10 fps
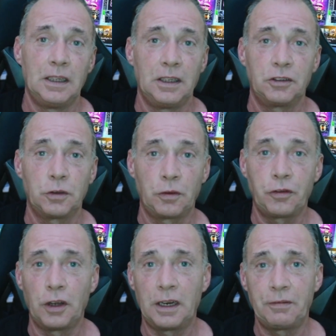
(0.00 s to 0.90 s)
so I
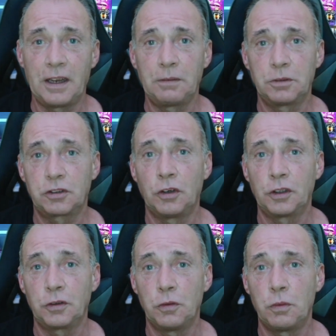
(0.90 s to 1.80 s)
thought everything was going to
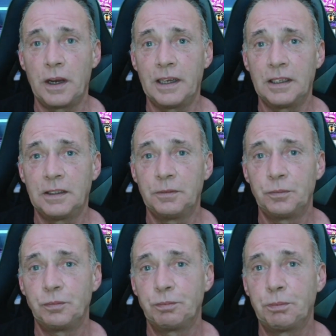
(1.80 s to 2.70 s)
go well,
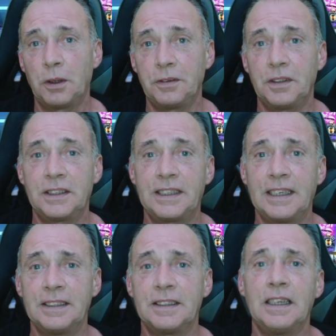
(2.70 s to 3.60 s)
but it
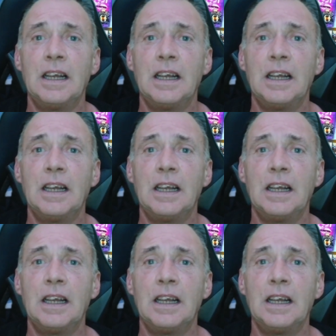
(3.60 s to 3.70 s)
didn't.